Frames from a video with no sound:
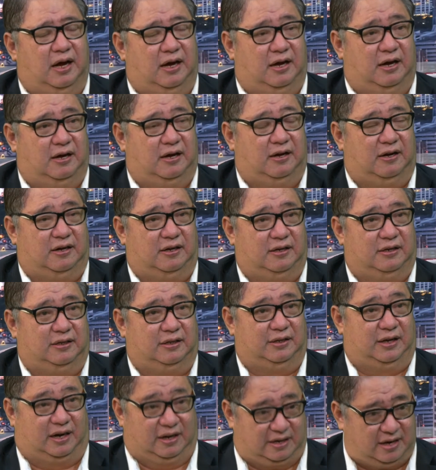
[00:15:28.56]

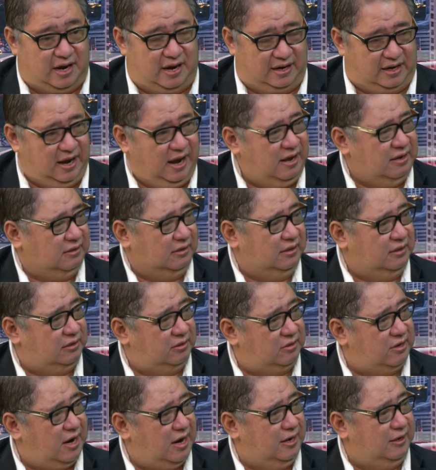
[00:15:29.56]
Are again
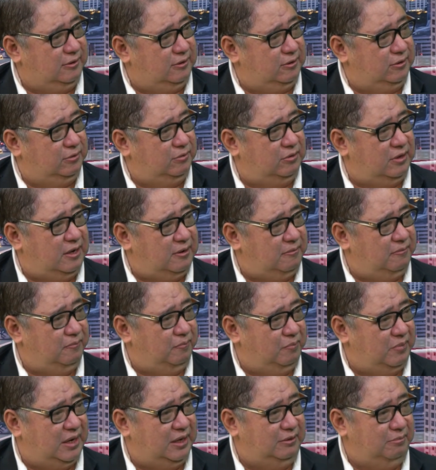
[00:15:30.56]
trying to
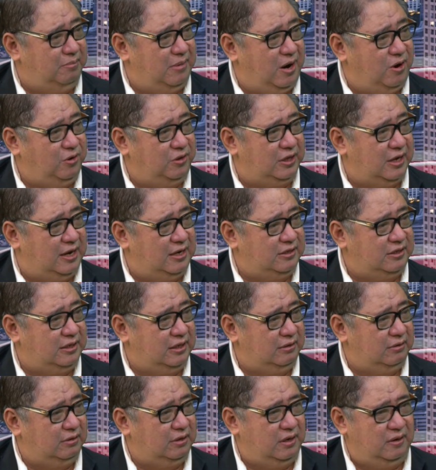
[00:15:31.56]
badmouth us
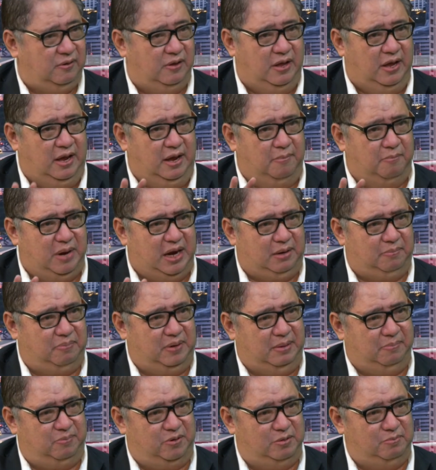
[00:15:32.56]
and make
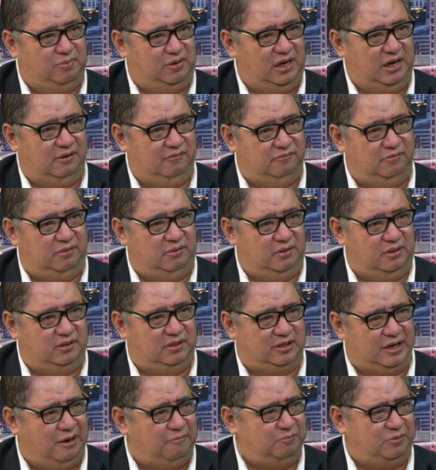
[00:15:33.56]
people believe
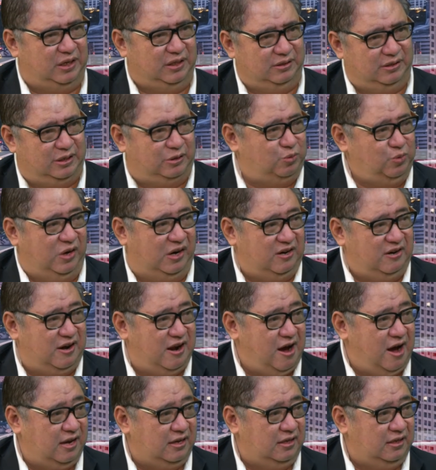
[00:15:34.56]
something that we are
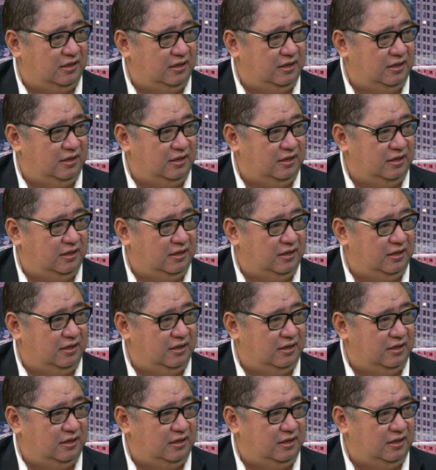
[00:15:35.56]
not.